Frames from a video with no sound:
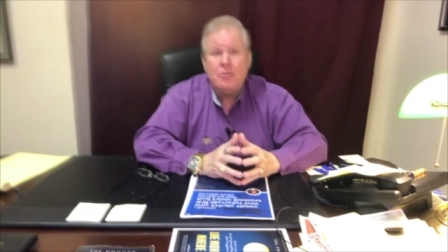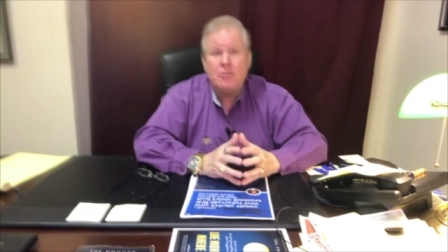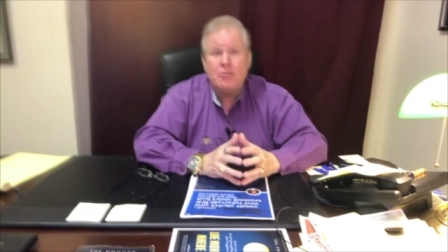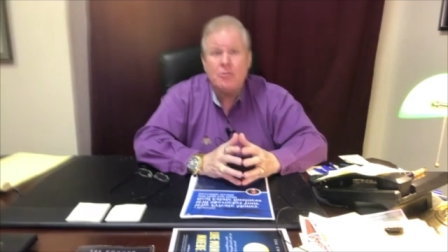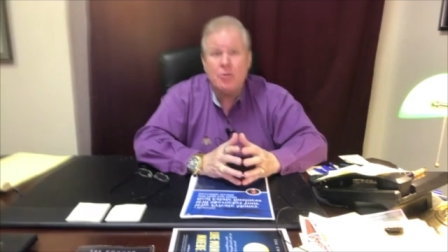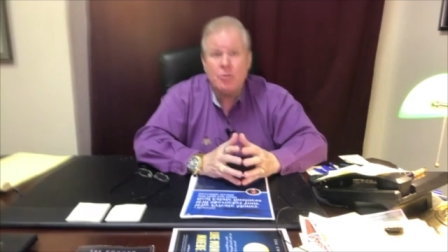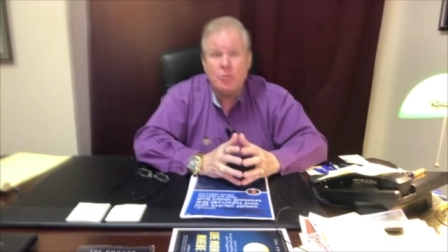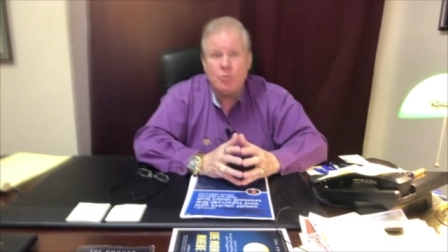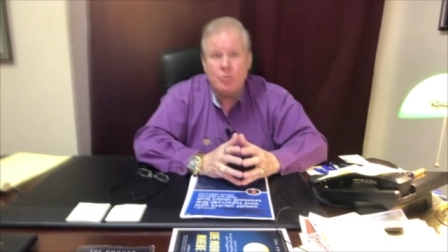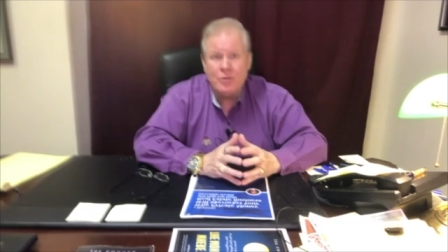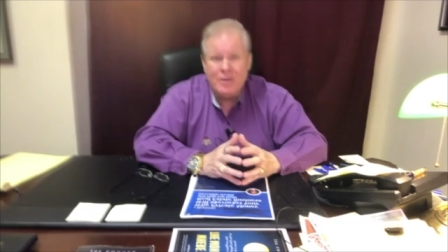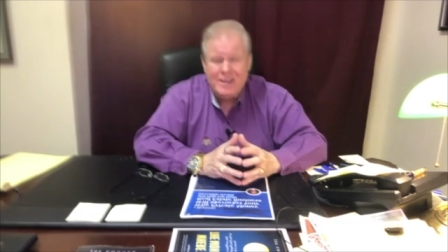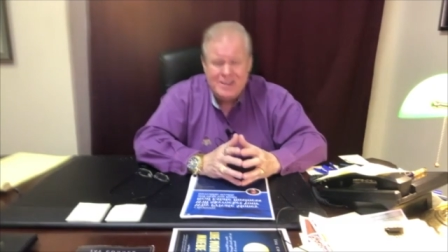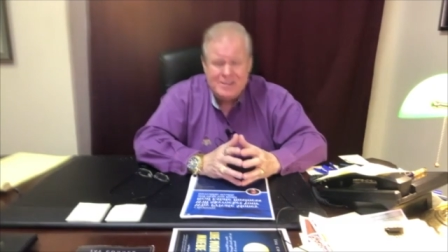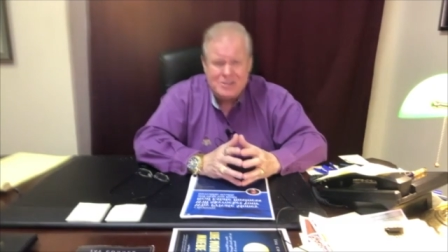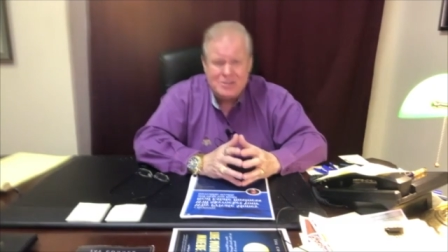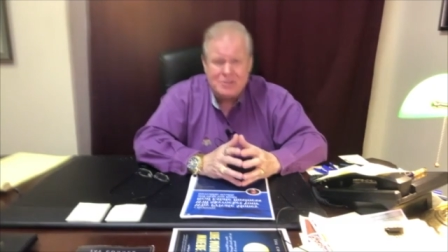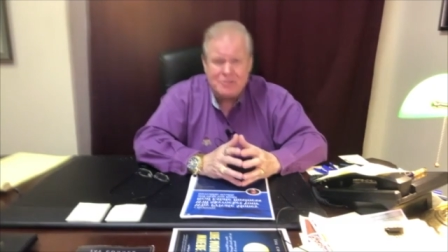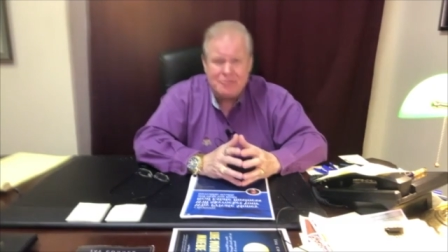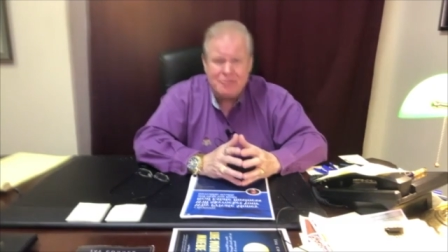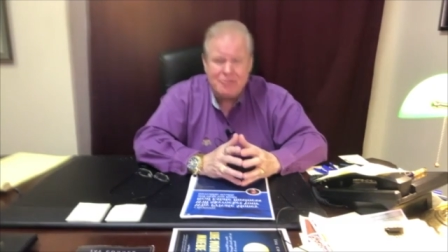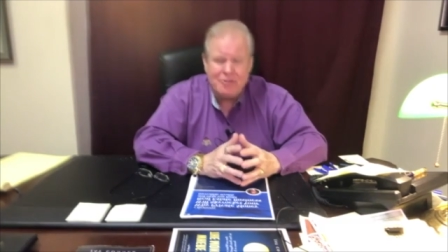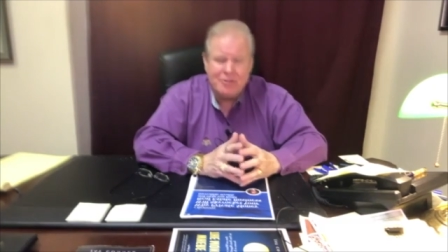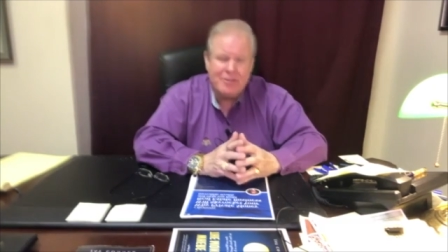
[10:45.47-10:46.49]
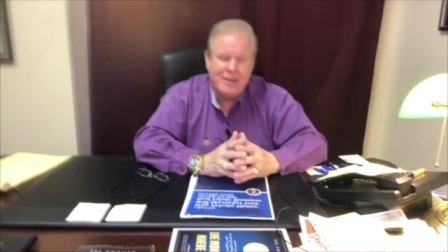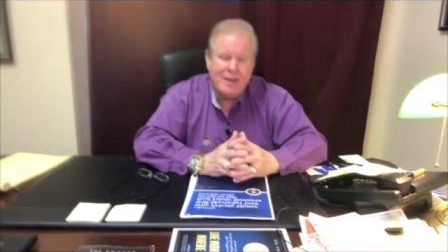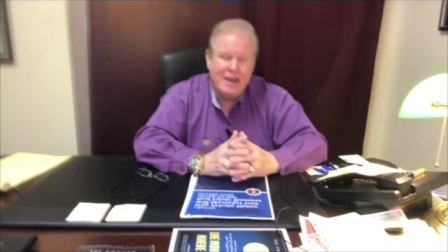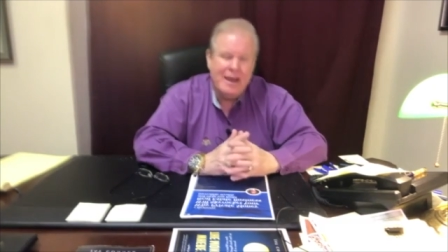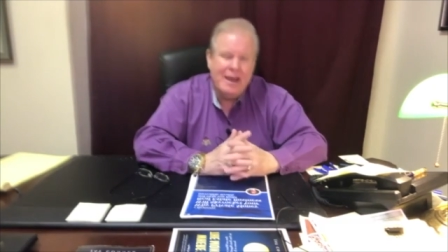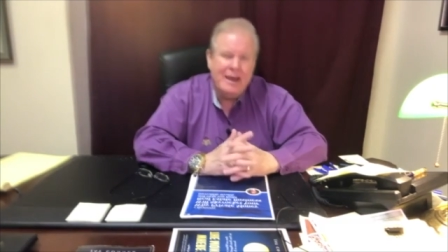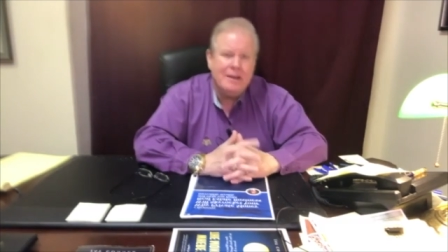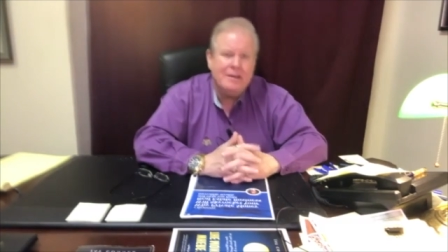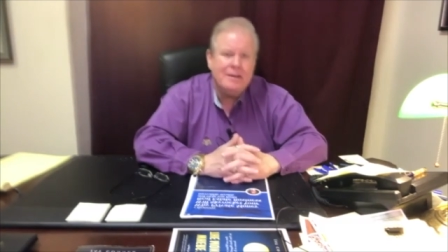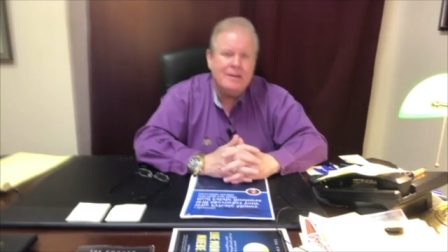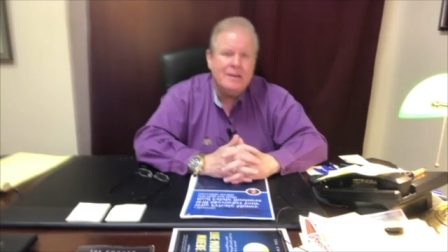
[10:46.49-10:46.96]
The reason for
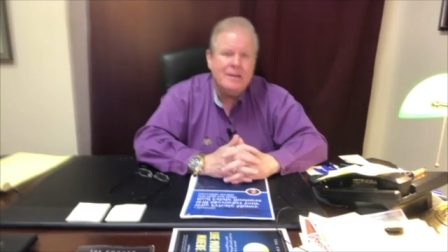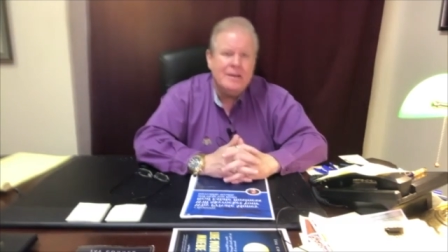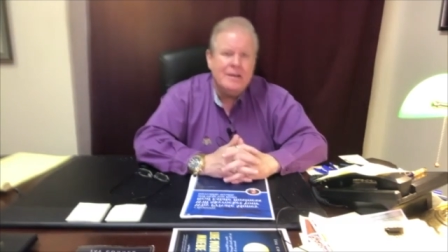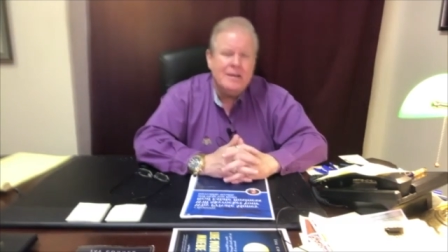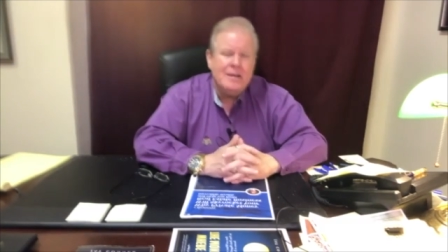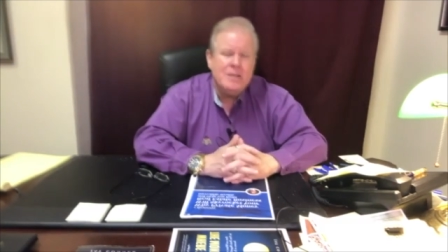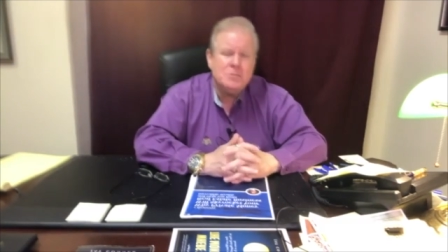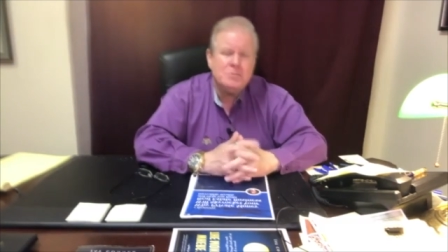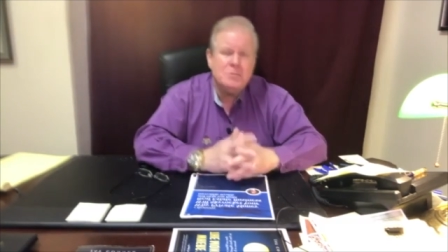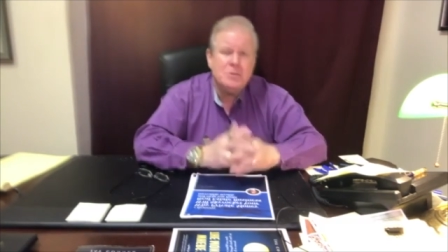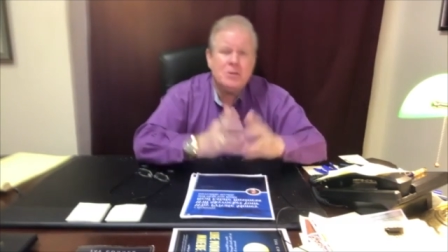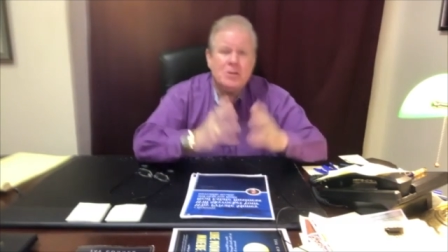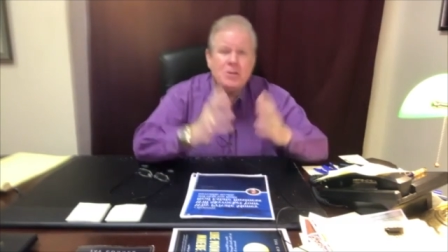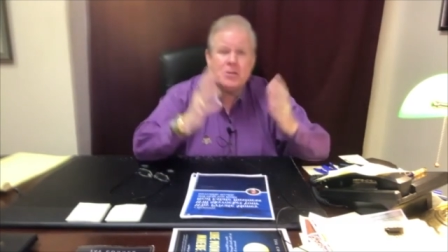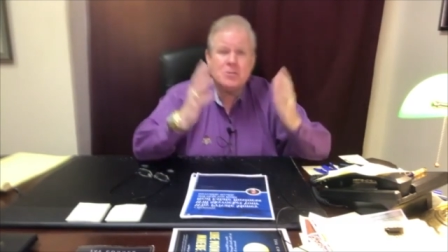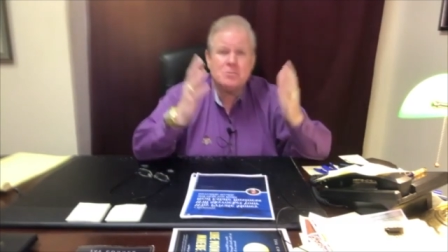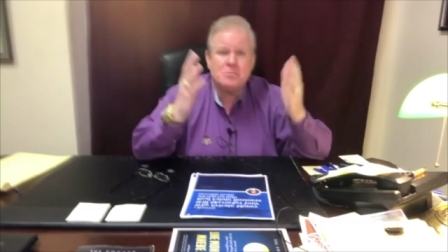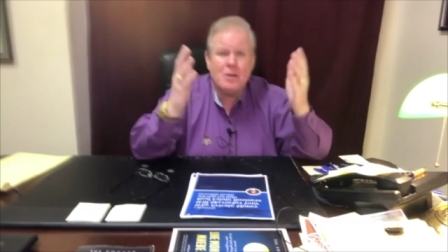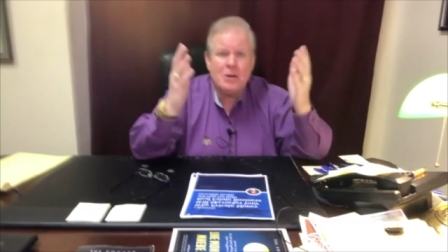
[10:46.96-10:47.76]
that is because